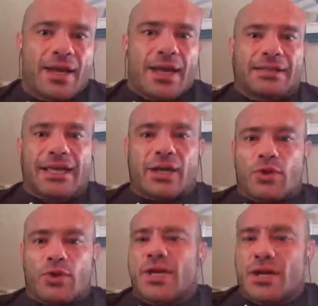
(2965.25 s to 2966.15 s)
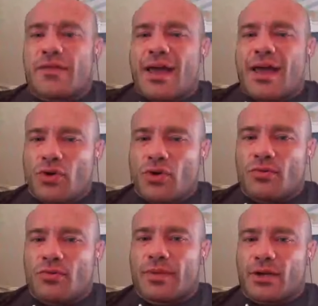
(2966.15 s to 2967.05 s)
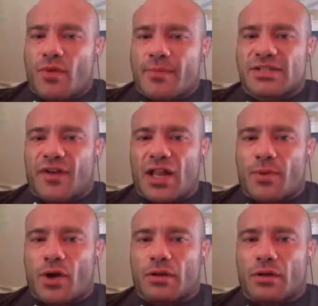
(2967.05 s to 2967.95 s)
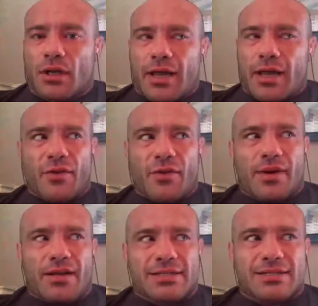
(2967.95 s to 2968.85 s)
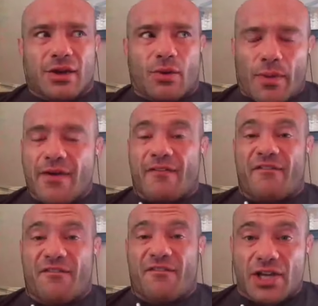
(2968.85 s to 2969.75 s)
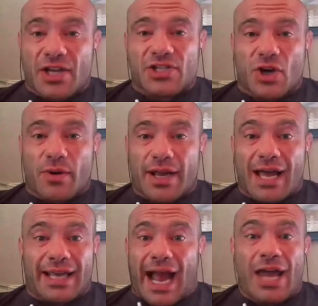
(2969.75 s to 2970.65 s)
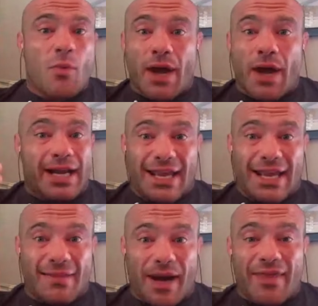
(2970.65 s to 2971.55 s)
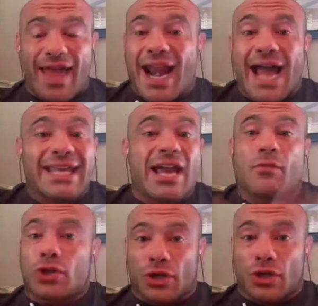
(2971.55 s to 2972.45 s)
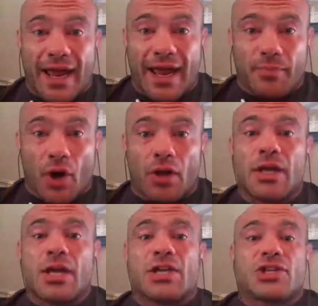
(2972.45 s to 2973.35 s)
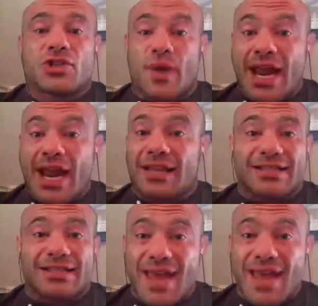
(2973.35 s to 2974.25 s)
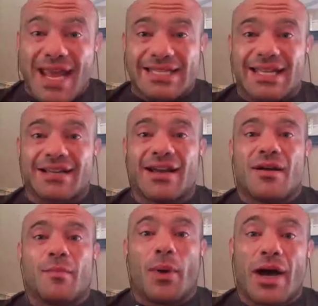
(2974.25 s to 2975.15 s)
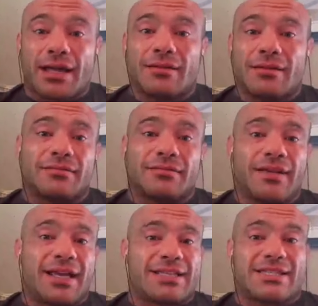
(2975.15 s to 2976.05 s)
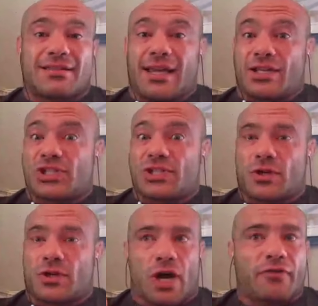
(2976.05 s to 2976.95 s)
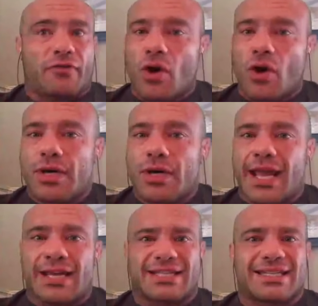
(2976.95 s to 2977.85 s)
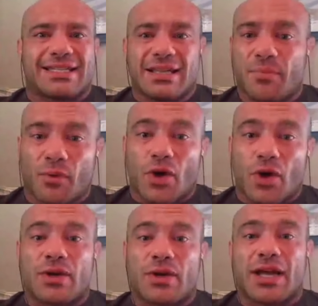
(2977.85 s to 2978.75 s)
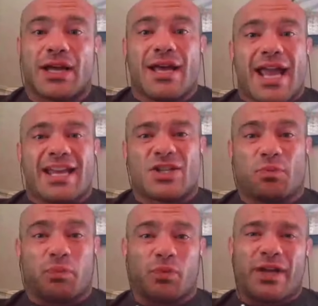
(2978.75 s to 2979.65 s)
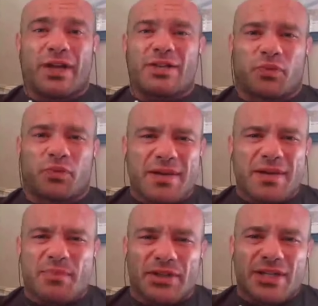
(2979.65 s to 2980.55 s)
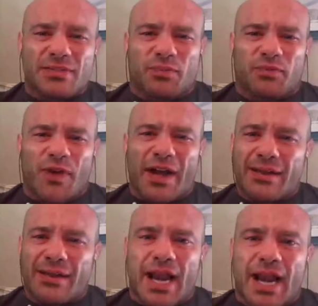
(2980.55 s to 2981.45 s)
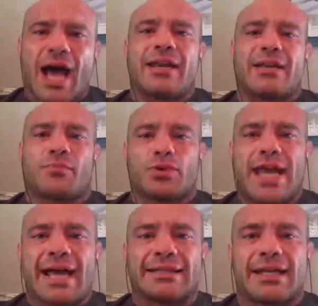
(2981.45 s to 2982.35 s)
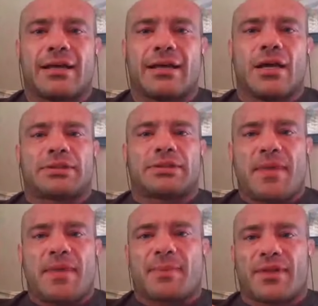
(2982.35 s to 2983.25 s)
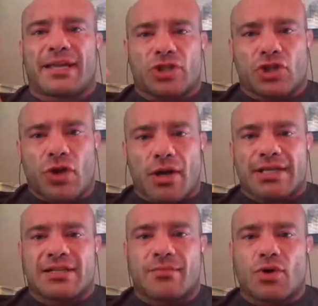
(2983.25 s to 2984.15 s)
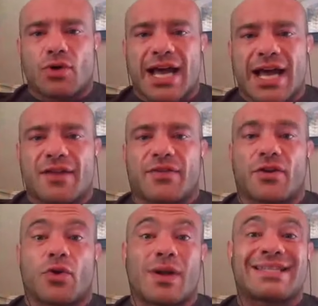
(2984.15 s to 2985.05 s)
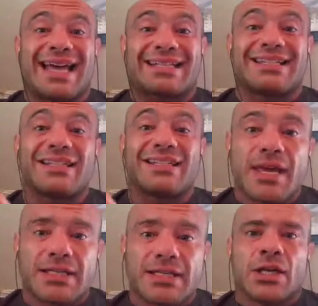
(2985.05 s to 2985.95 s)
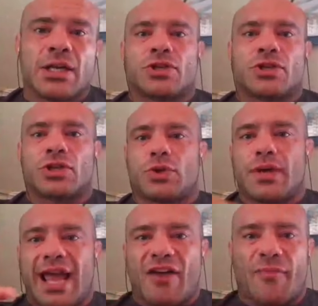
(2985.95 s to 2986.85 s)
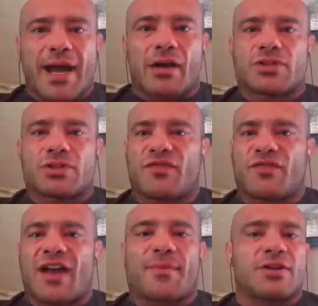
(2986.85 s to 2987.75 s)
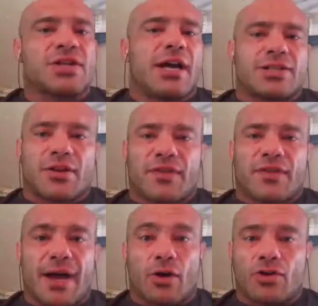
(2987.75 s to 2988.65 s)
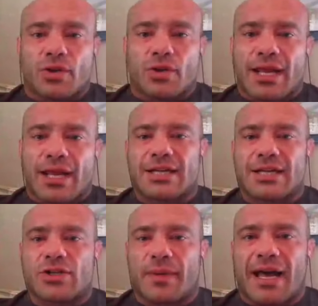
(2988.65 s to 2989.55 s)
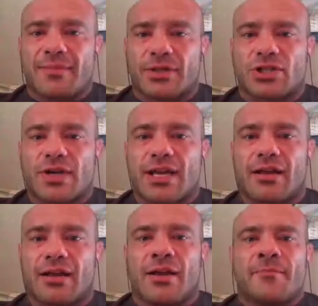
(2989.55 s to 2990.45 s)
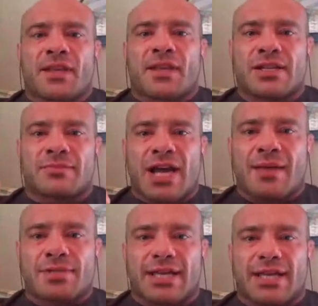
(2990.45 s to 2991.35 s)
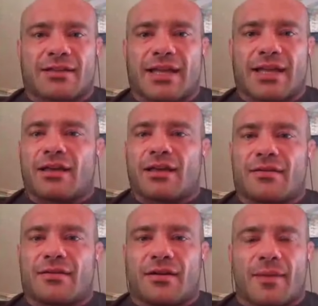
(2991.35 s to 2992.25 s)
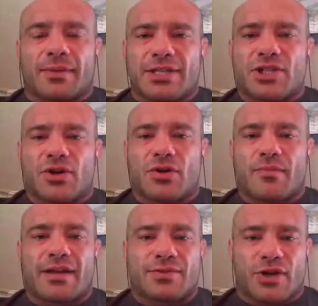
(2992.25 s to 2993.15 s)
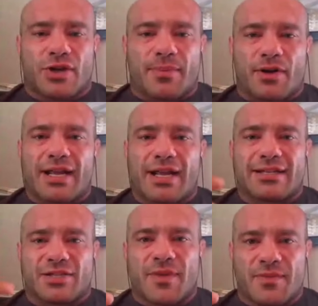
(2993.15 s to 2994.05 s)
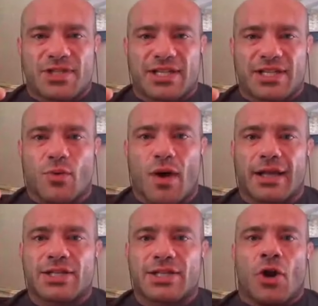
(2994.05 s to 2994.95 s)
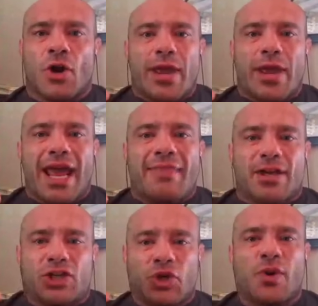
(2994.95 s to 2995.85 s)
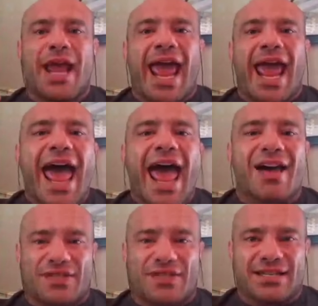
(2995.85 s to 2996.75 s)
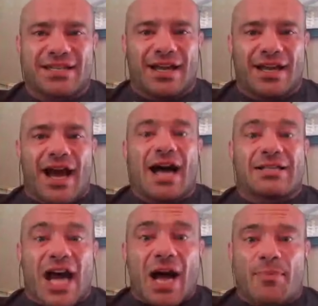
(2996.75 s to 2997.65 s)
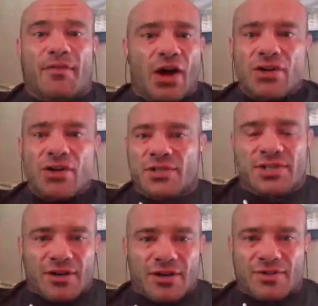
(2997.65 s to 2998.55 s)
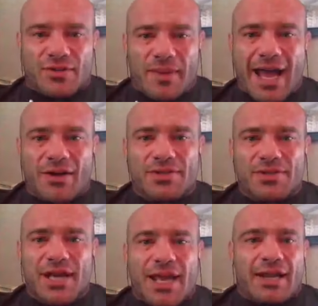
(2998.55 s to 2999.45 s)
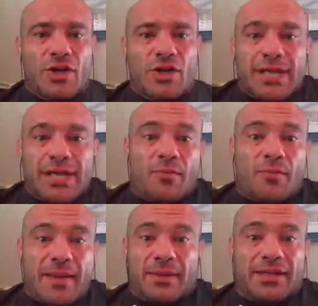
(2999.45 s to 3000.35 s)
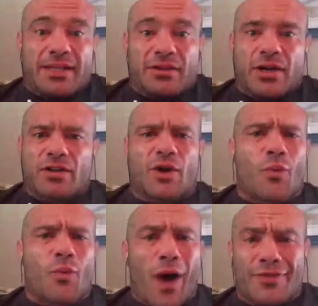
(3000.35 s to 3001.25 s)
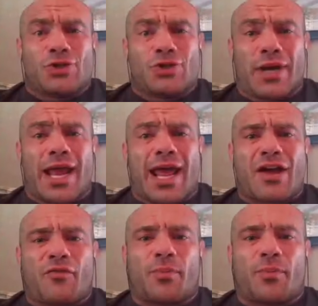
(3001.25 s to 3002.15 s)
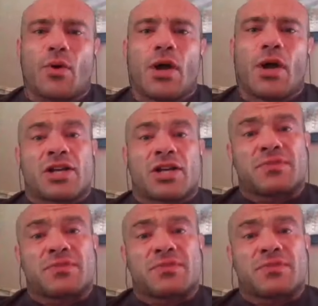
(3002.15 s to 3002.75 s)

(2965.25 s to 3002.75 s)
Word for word: And like when you hear that boom in women's volleyball, everyone else is like, "What the fuck is going on? Like, I don't want right. to get hit by that. I can't return that ball. Strength is amazing, but it's it's a tough road and it's a simple road and it's it's simple and it's fucking monotony and brutality but the people that get the strongest and the most out of it they're the ones that can commit to the two and a half pounds to the five pounds right. that's another thing in my own training because i do bodybuilding training sometimes like a, uh, a couple days ago my training partner and i did smith machine squats we had the two and a halves on top of hundreds and hundreds of pounds. And no doubt people on the internet are like, why the two and a half, bro? Because